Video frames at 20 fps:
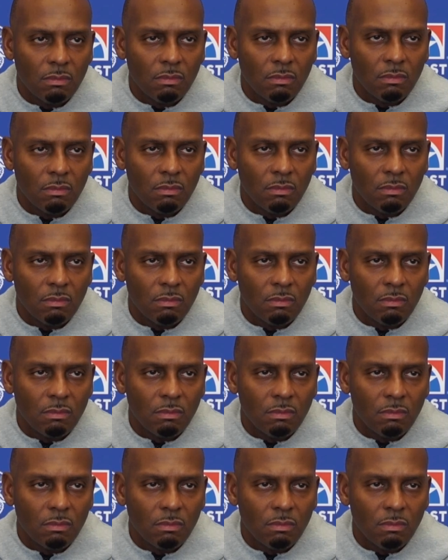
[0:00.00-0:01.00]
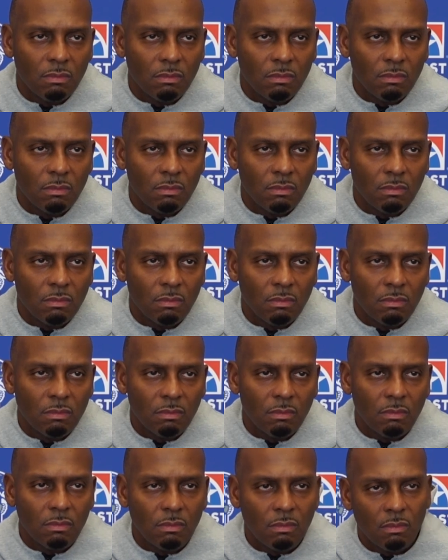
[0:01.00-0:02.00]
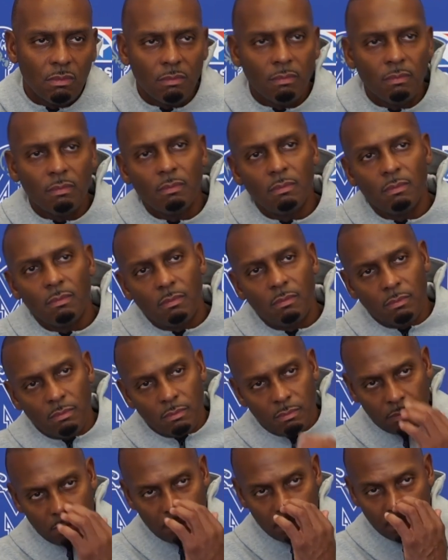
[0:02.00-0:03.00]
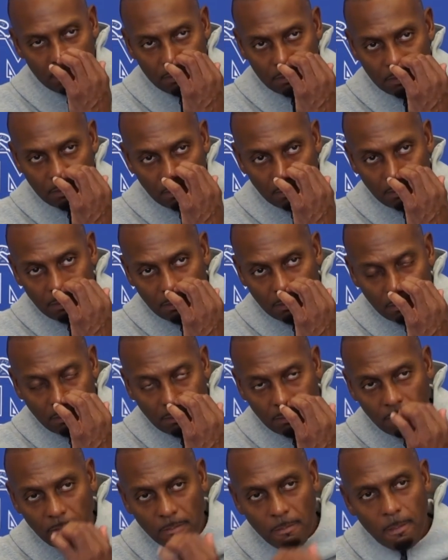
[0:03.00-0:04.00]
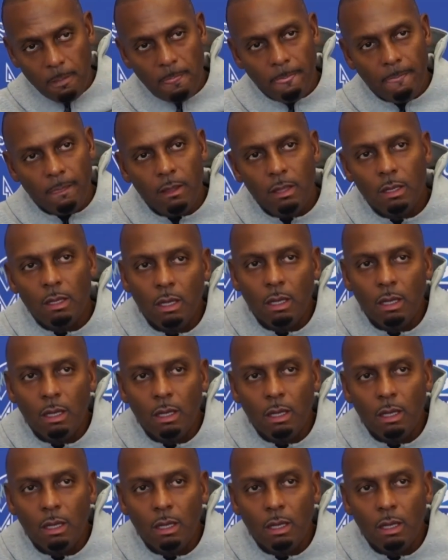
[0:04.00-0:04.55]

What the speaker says: [no speech]